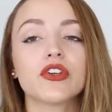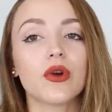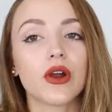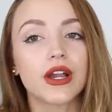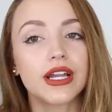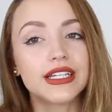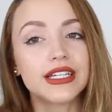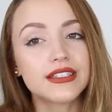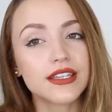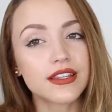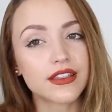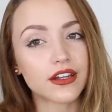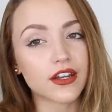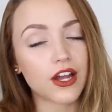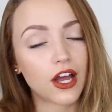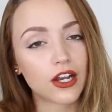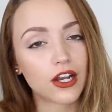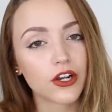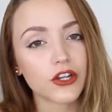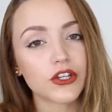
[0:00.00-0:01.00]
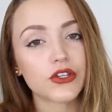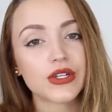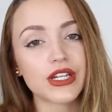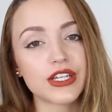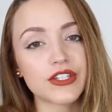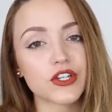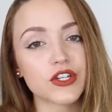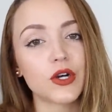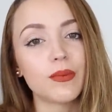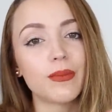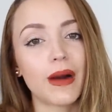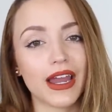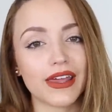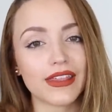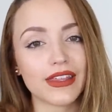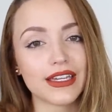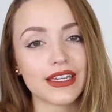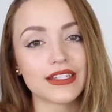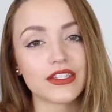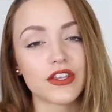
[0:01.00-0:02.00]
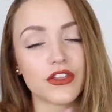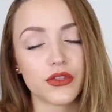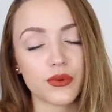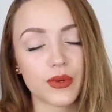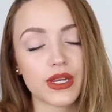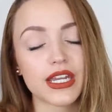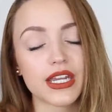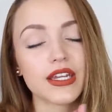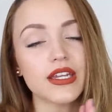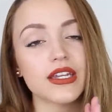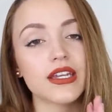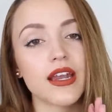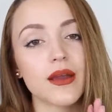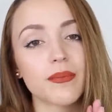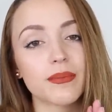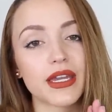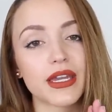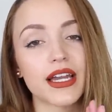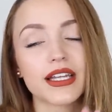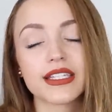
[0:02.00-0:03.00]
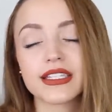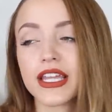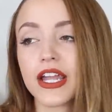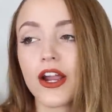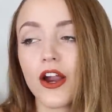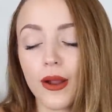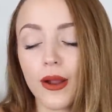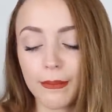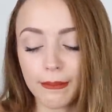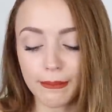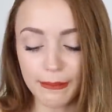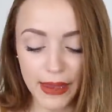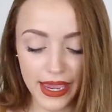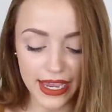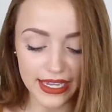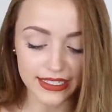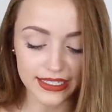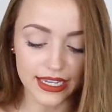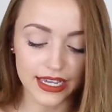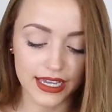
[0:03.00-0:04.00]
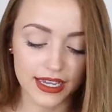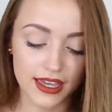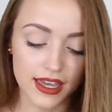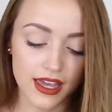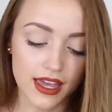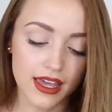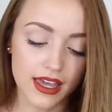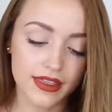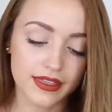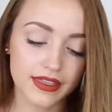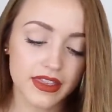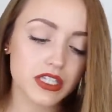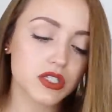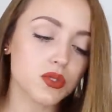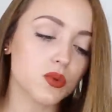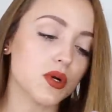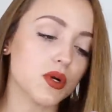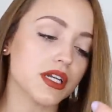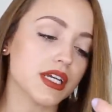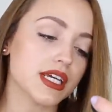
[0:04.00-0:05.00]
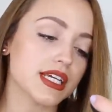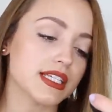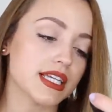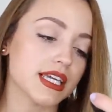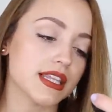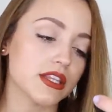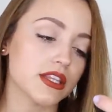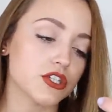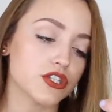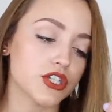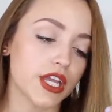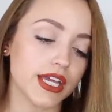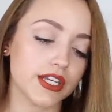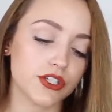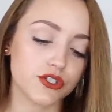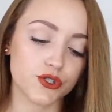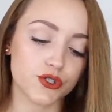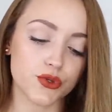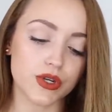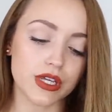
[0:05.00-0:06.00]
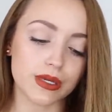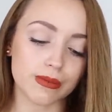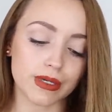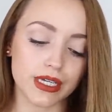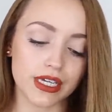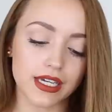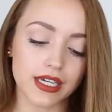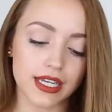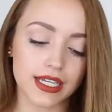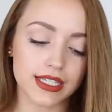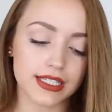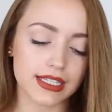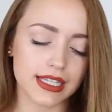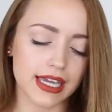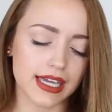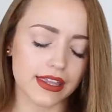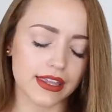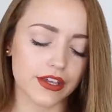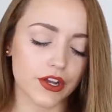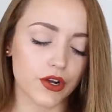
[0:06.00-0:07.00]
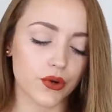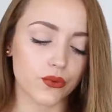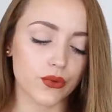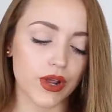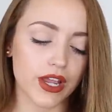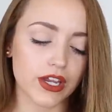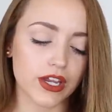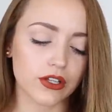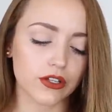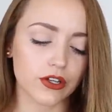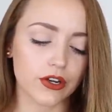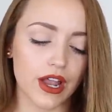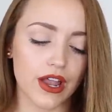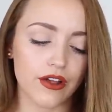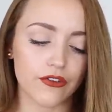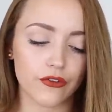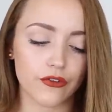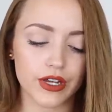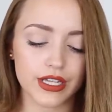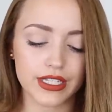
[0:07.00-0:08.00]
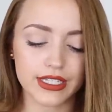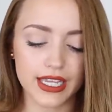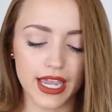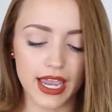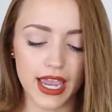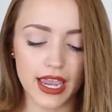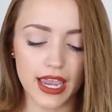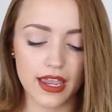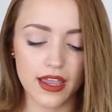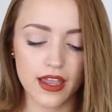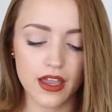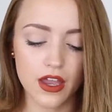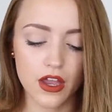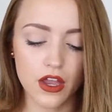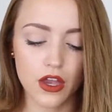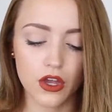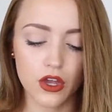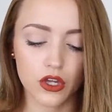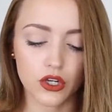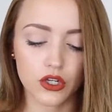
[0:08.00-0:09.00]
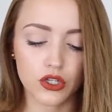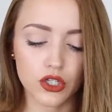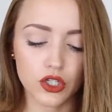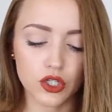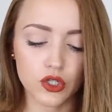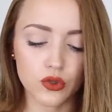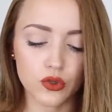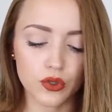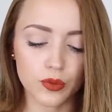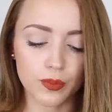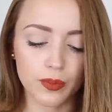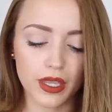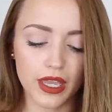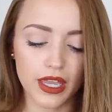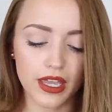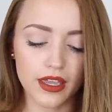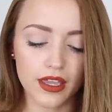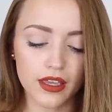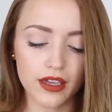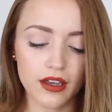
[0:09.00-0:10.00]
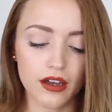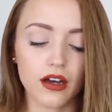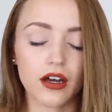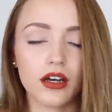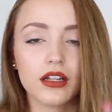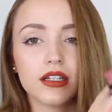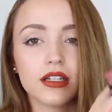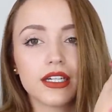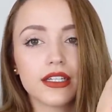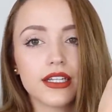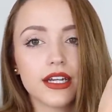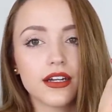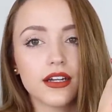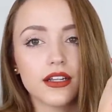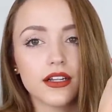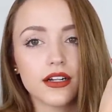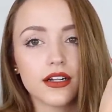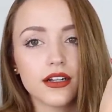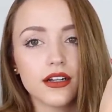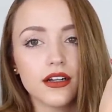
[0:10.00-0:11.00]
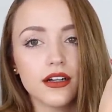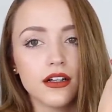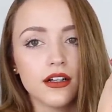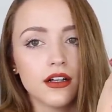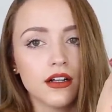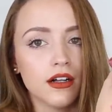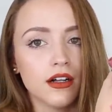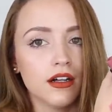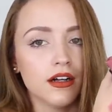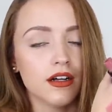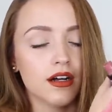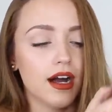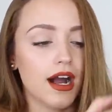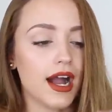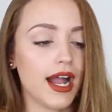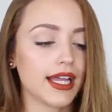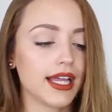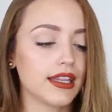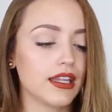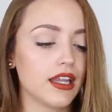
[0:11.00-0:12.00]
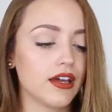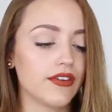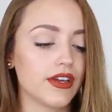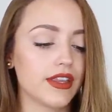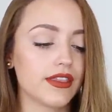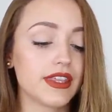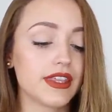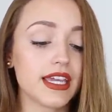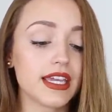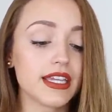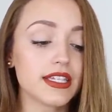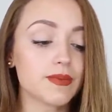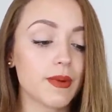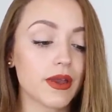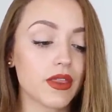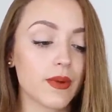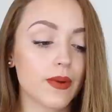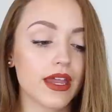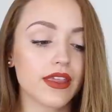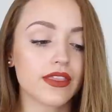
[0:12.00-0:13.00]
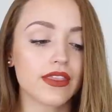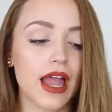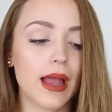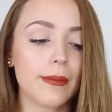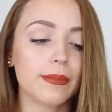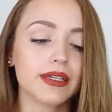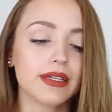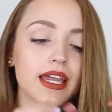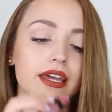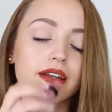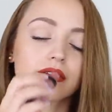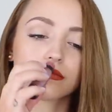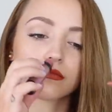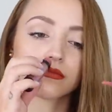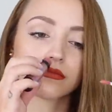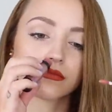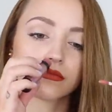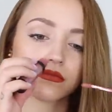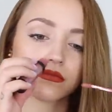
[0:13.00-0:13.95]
you are into the color, you need to go buy these three because they are amazing. This one is in the shade Dreamy. It's like their regular everyday nude pink. Oh, I love it. These, by the way, the applicate